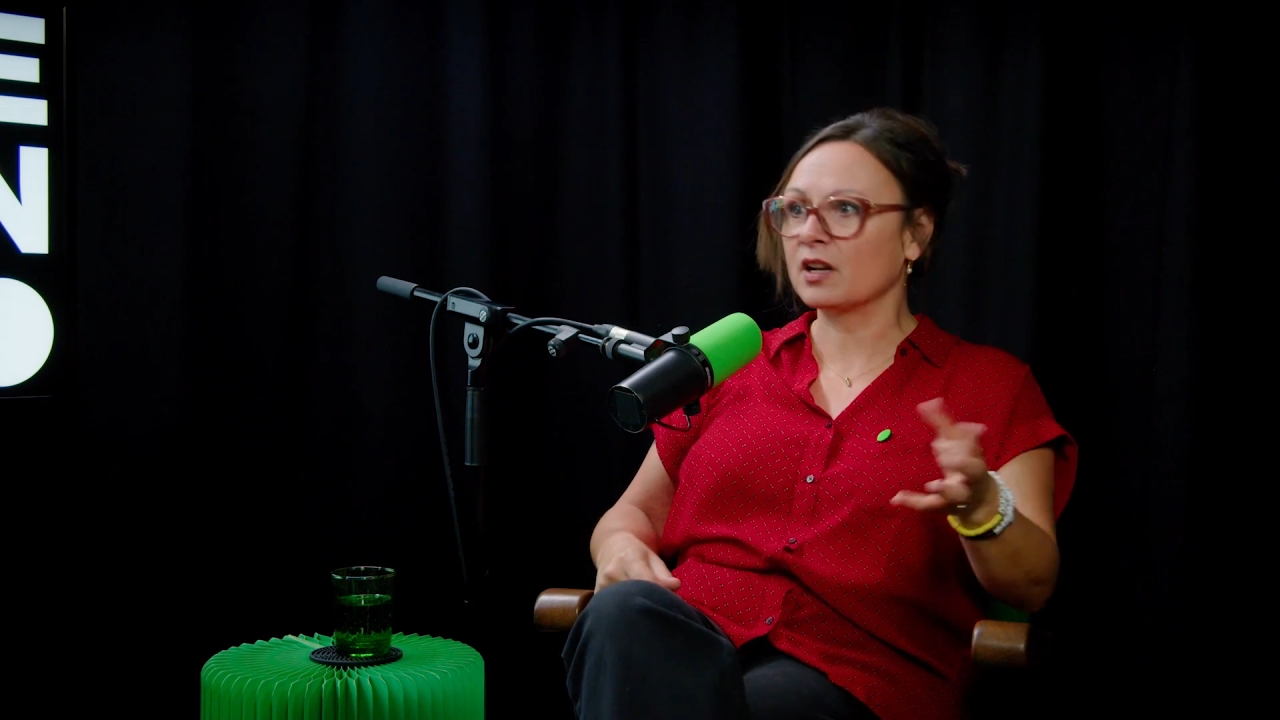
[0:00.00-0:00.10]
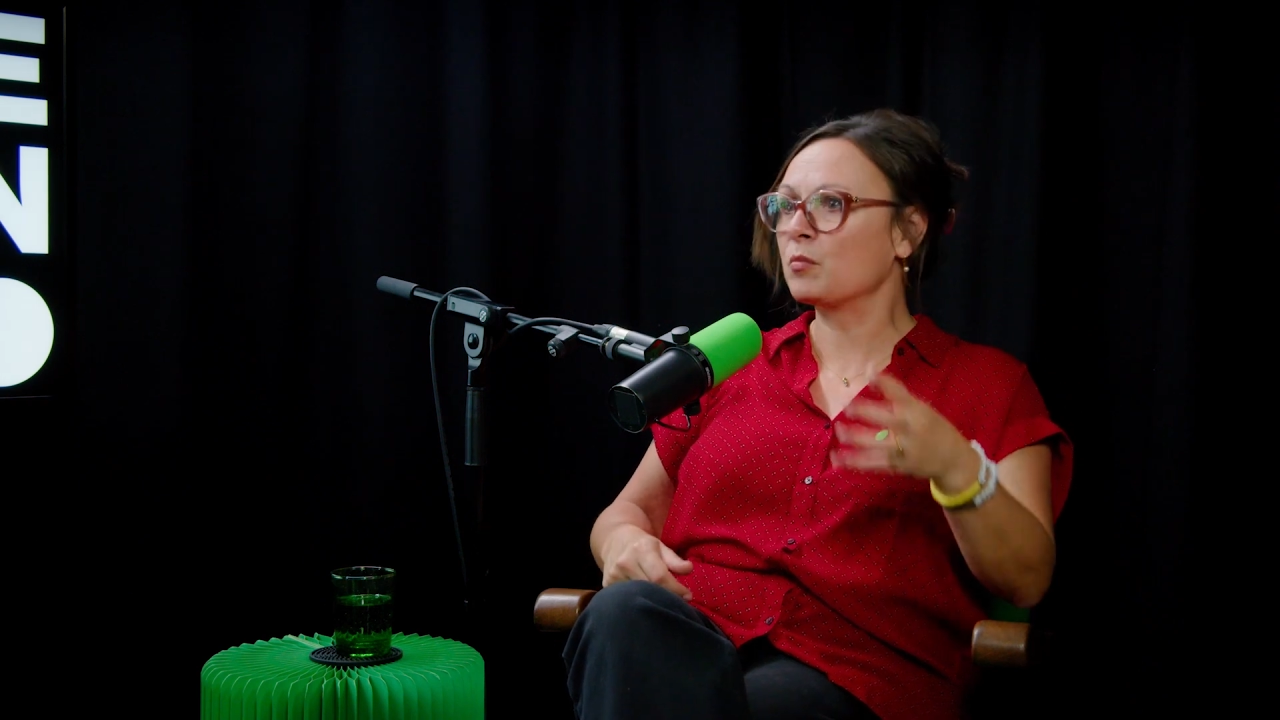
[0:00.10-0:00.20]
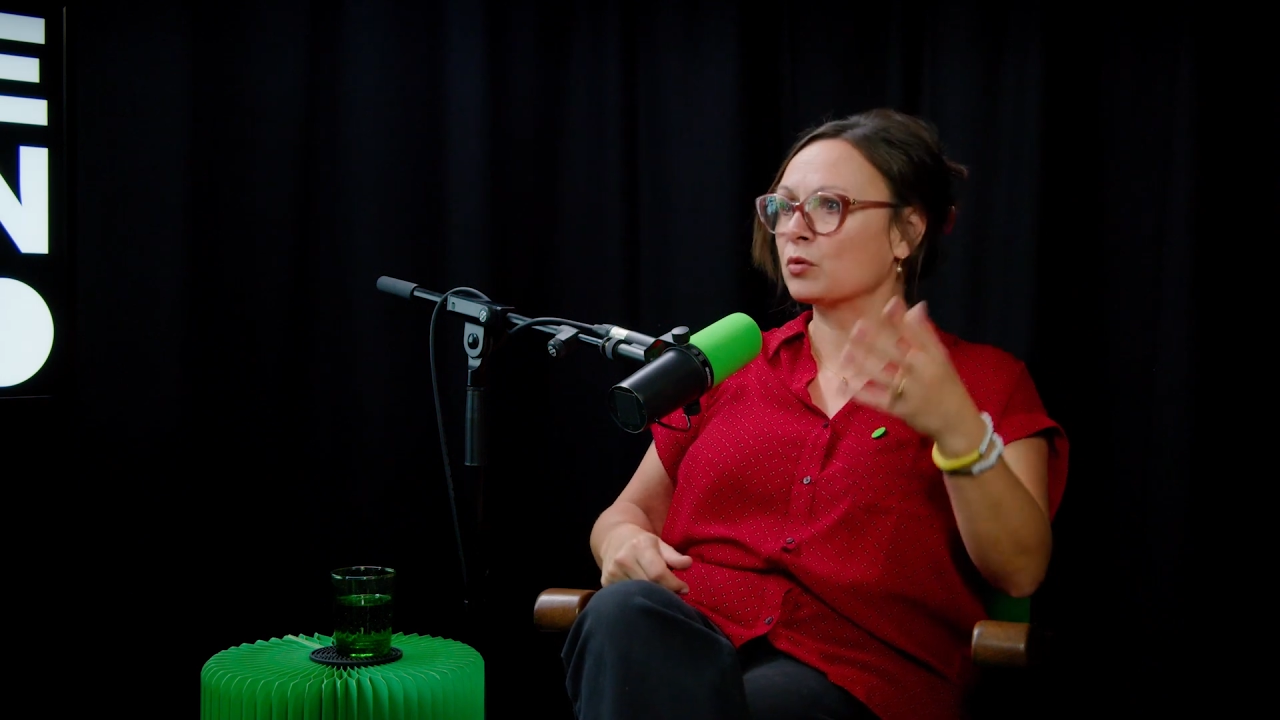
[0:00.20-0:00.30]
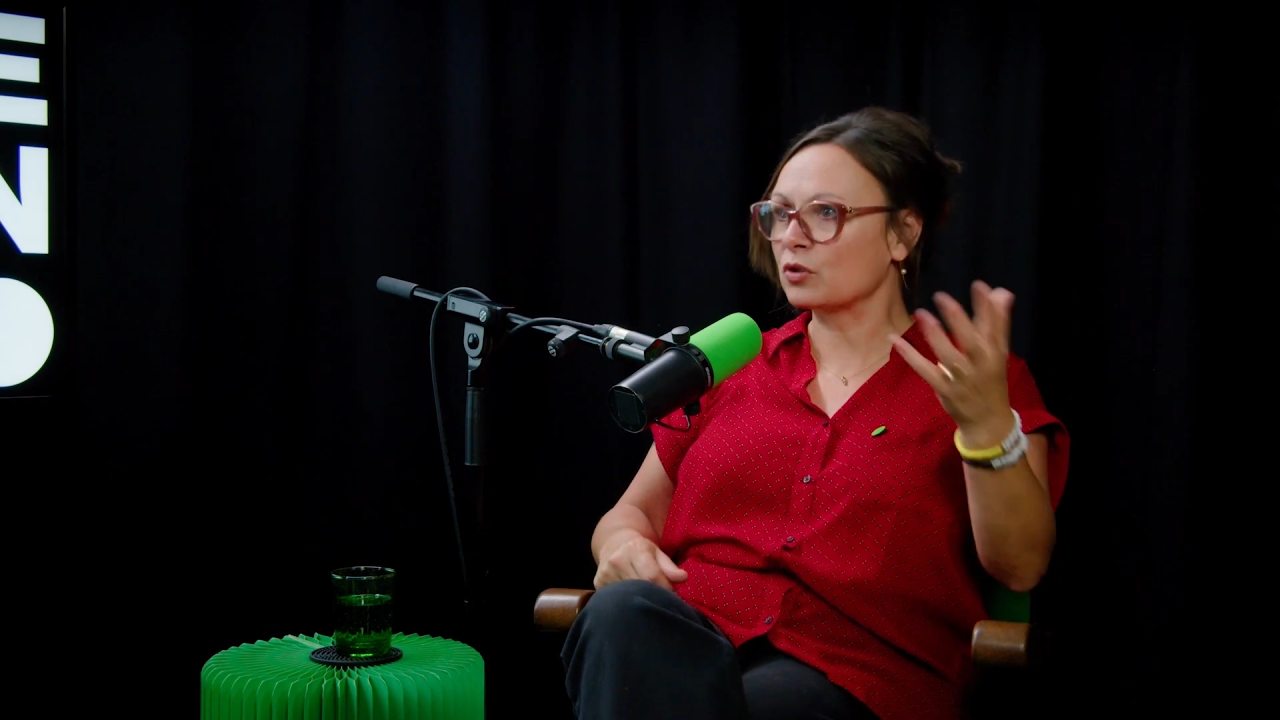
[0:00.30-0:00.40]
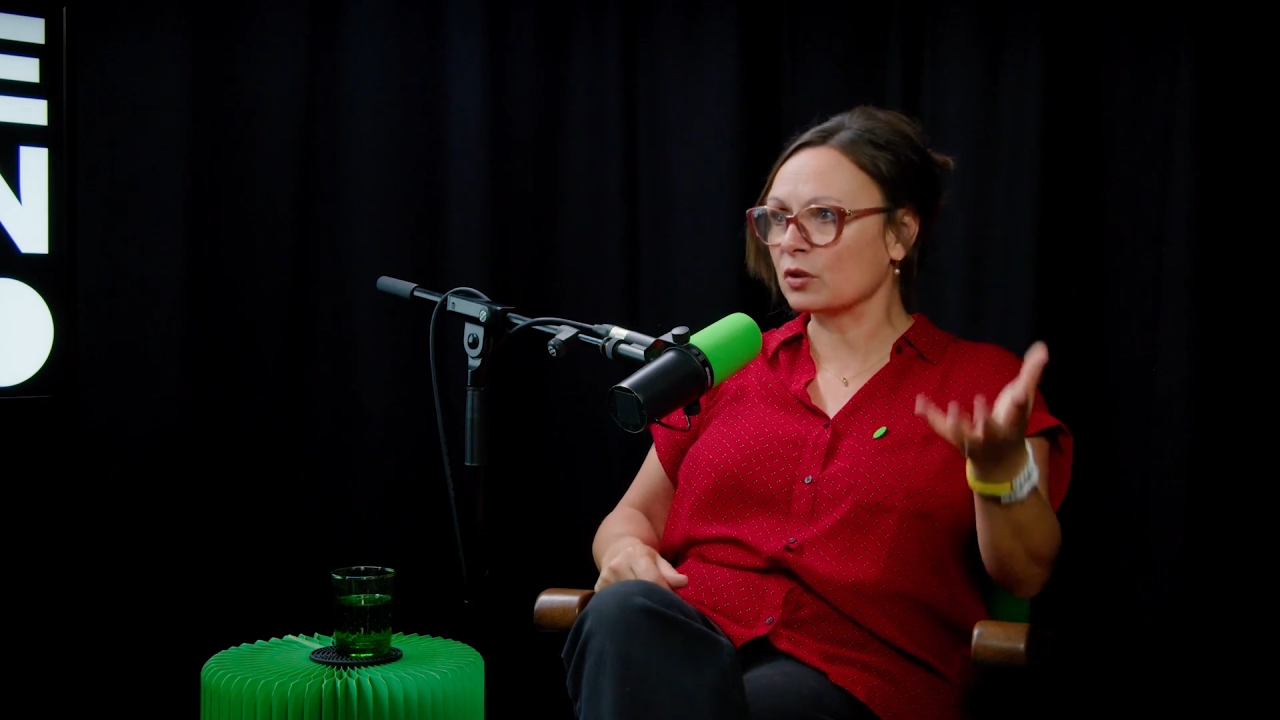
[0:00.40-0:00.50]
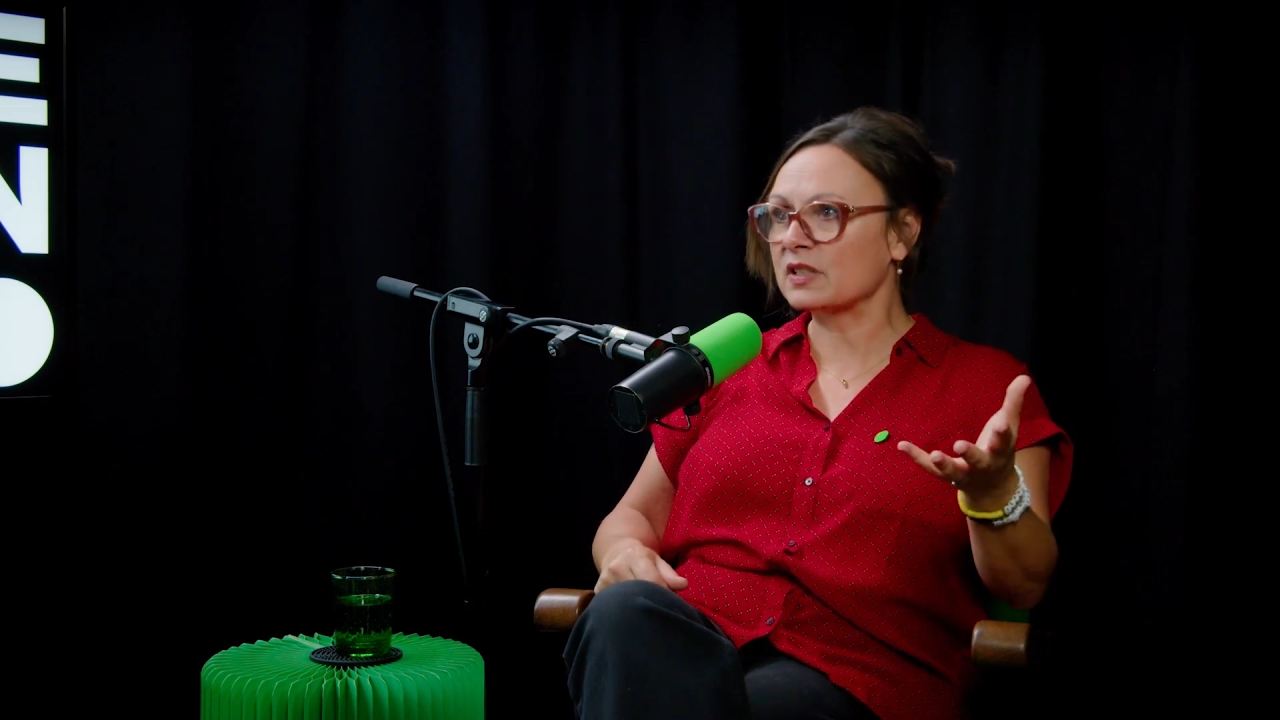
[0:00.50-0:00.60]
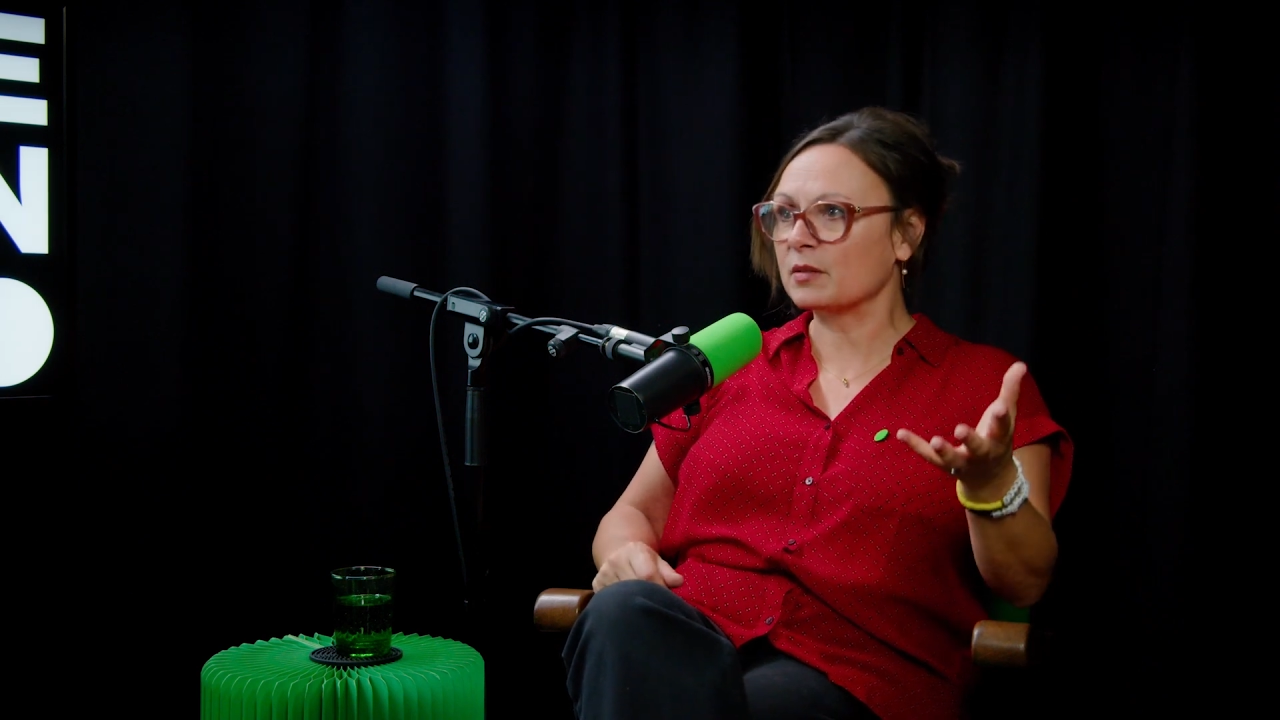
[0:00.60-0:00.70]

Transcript: up or tot